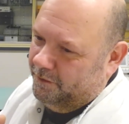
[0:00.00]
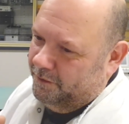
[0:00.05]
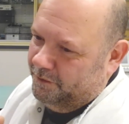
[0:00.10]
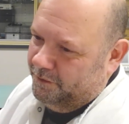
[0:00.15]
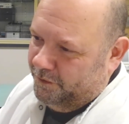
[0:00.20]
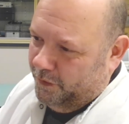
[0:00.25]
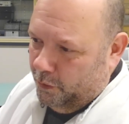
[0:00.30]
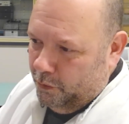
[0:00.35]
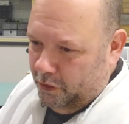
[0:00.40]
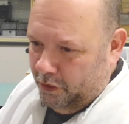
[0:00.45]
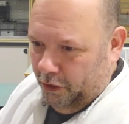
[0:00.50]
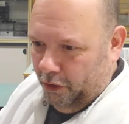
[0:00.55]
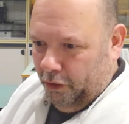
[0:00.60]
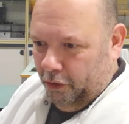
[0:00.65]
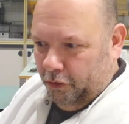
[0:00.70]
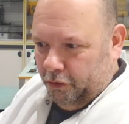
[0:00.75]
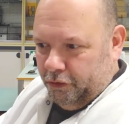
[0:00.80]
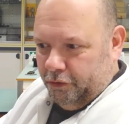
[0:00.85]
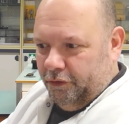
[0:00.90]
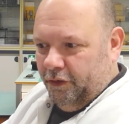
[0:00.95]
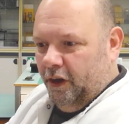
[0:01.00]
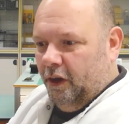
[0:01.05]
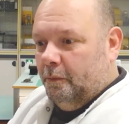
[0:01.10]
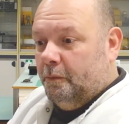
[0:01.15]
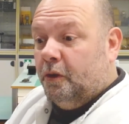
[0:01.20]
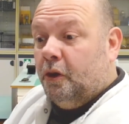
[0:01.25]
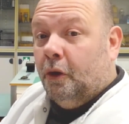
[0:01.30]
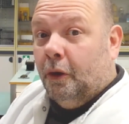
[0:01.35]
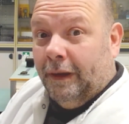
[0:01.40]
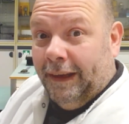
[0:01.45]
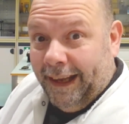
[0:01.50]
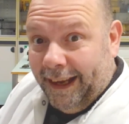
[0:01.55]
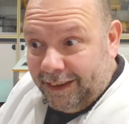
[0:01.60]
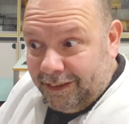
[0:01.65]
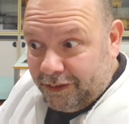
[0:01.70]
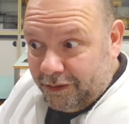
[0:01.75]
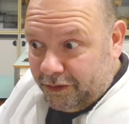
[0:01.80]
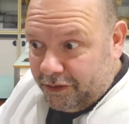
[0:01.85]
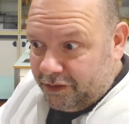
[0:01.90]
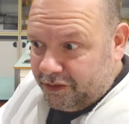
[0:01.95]
phone calls from
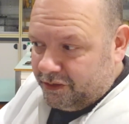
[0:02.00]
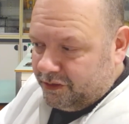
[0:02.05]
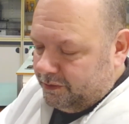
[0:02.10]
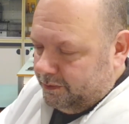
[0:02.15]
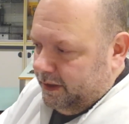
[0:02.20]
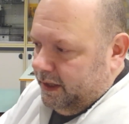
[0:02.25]
collectors,